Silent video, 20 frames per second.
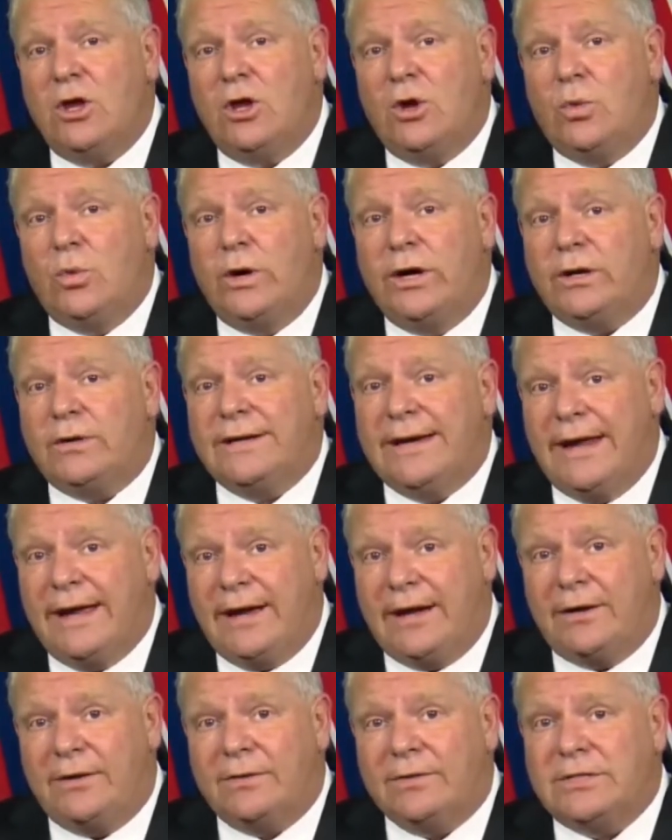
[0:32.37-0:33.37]
We are
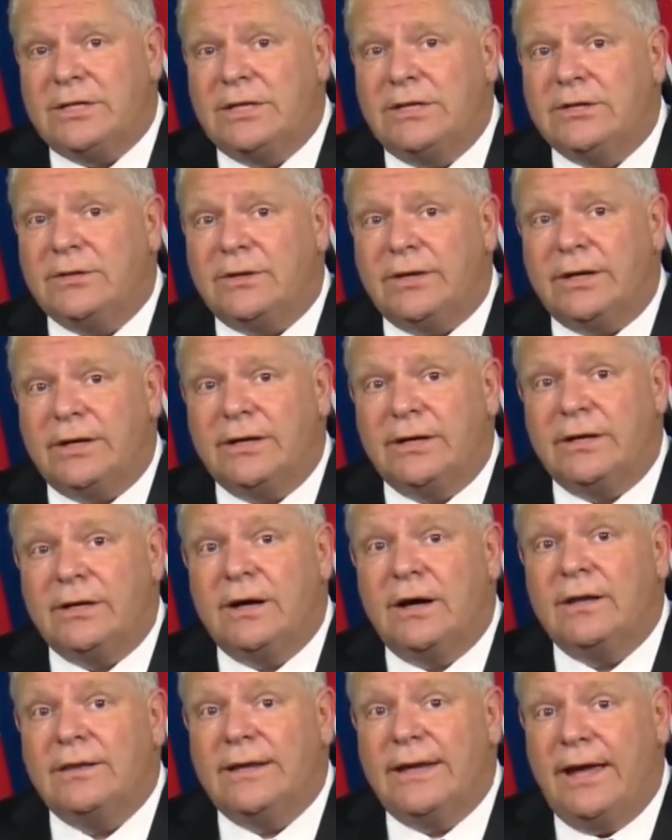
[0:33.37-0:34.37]
now teetering
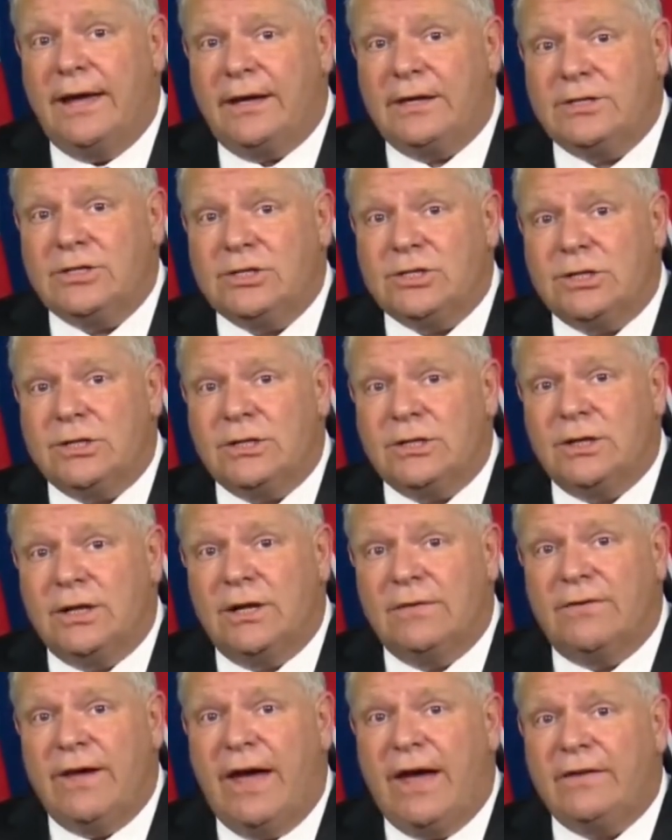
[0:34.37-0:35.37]
on the edge
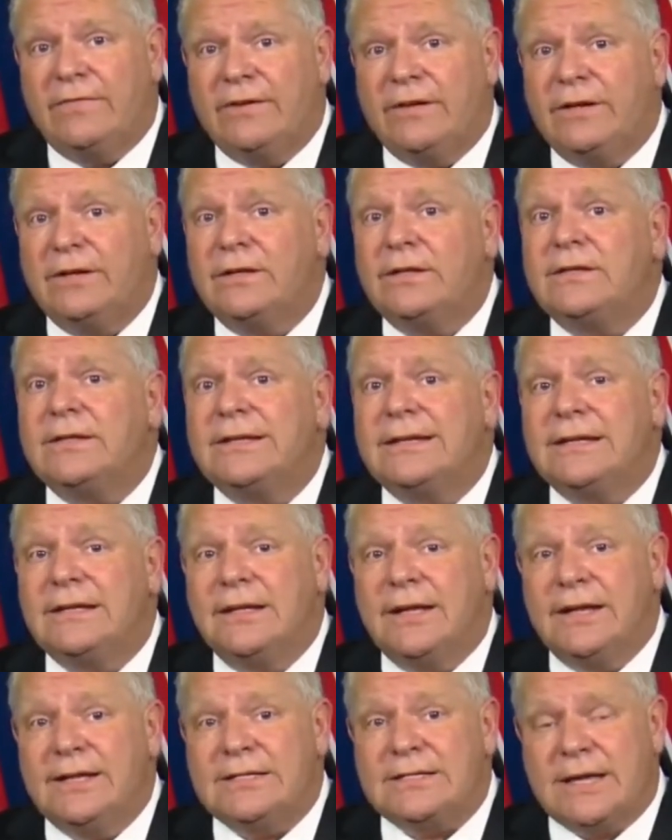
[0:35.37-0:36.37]
of having to
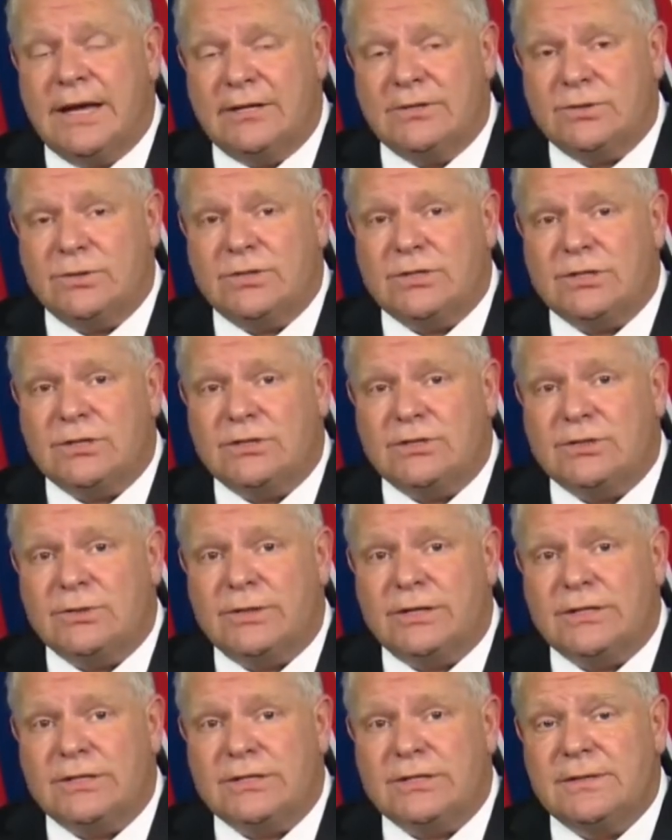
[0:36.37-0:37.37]
delay scheduled
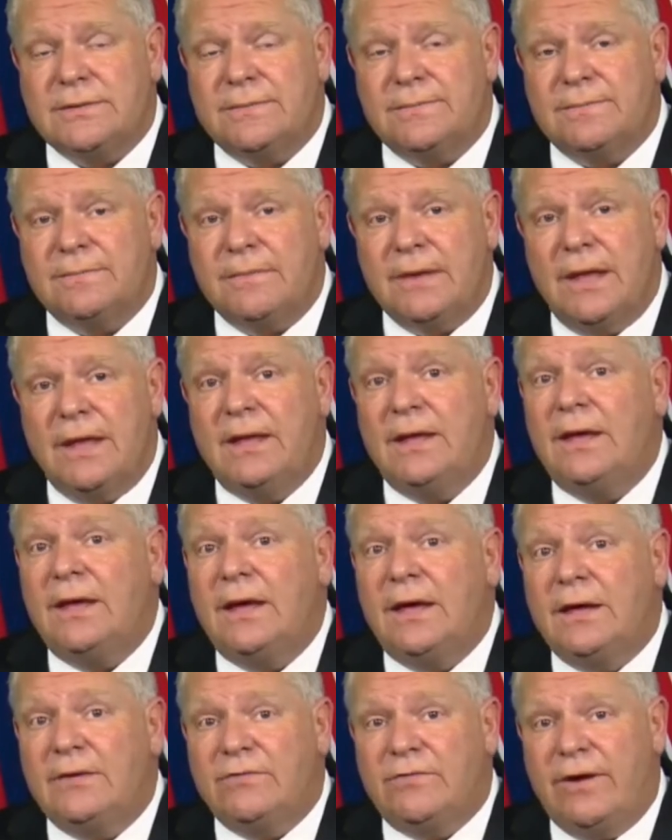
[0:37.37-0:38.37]
surgeries.
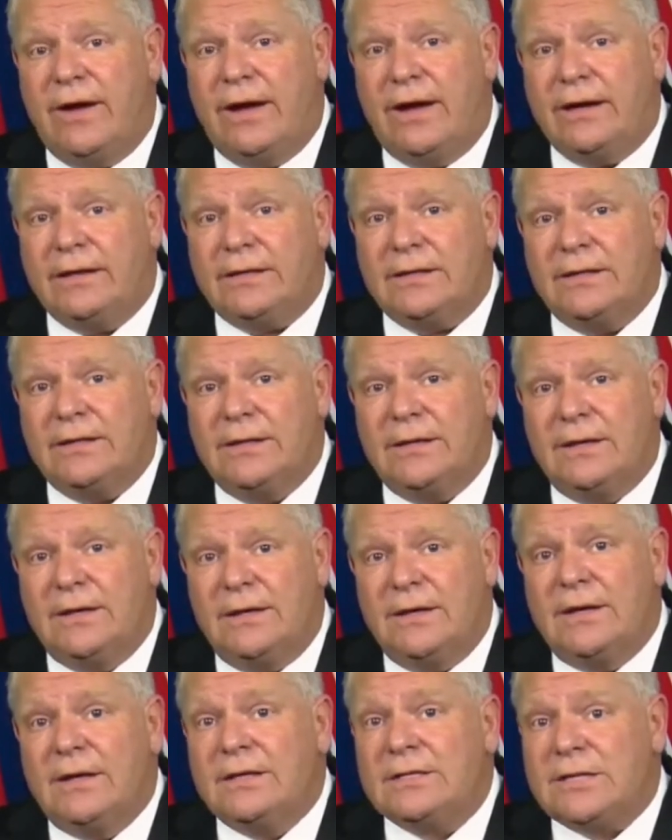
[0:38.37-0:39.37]
In fact,
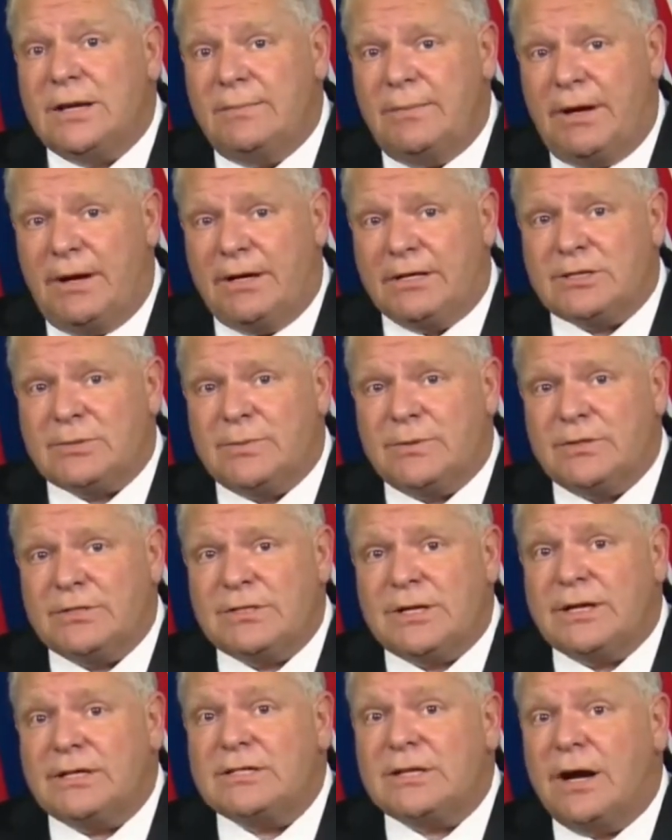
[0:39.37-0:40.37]
some hospitals
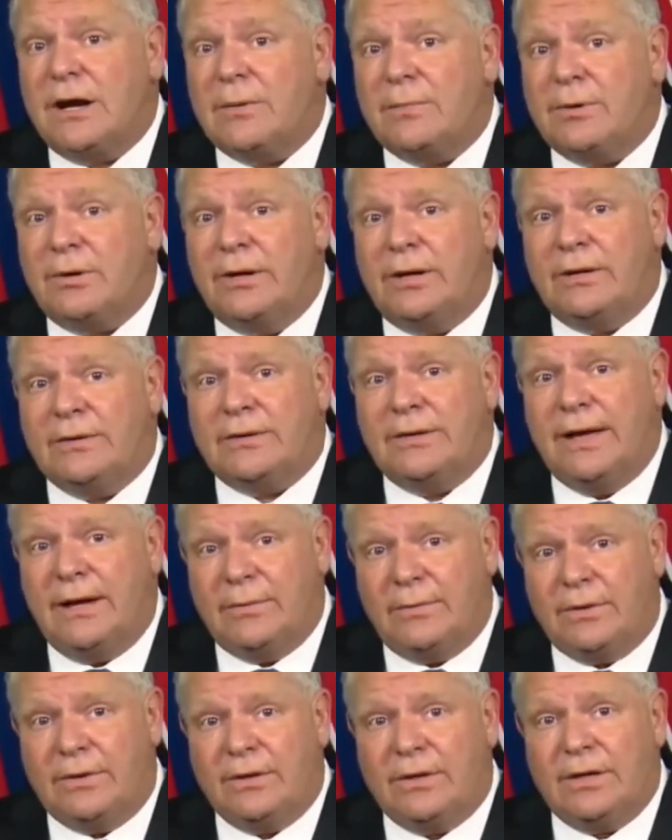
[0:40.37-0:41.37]
like Scarborough Health
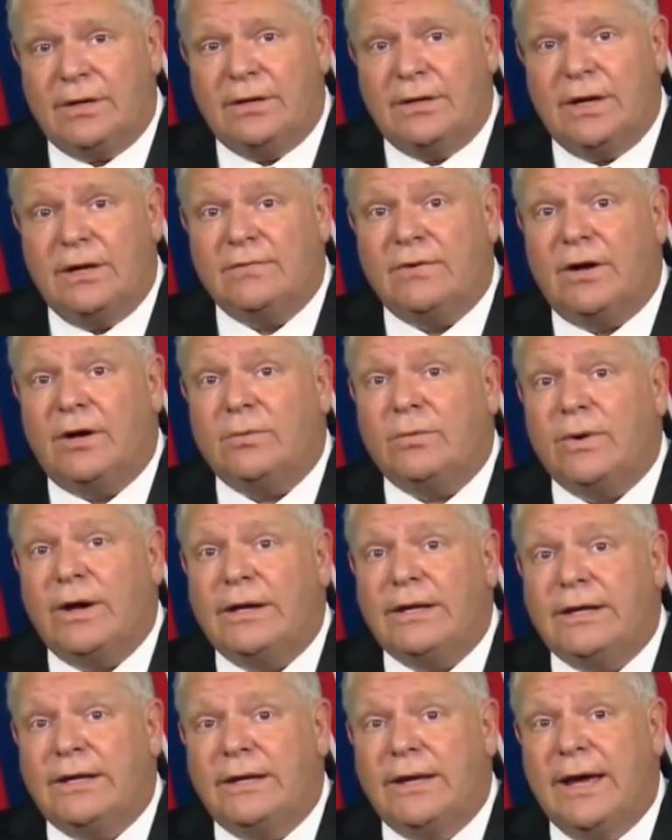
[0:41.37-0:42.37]
Network have
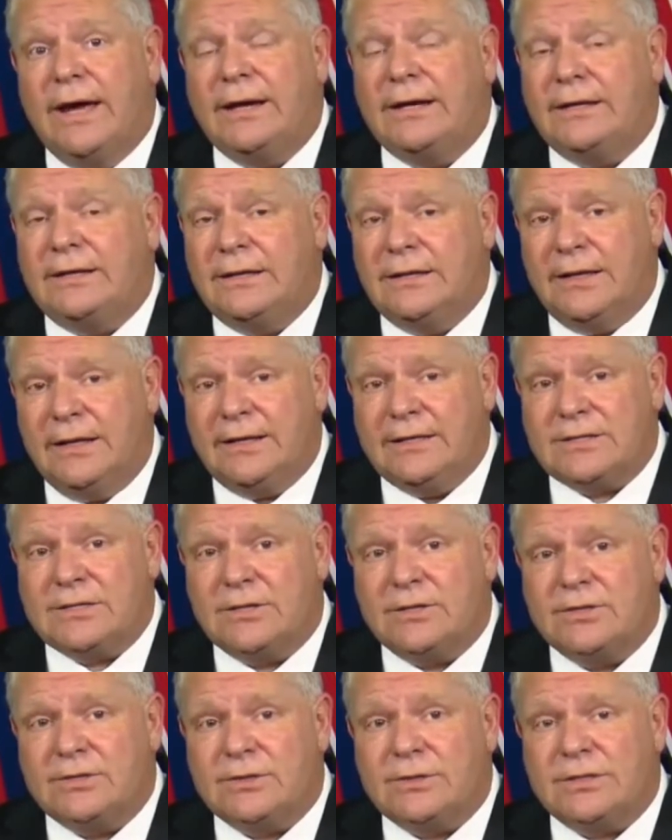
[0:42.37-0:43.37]
already had to delay
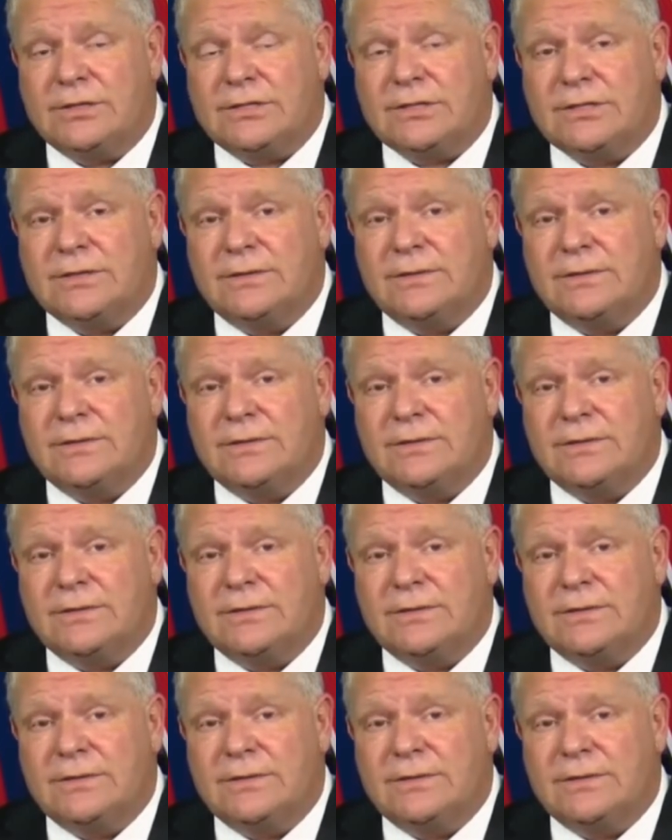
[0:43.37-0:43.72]
surgeries.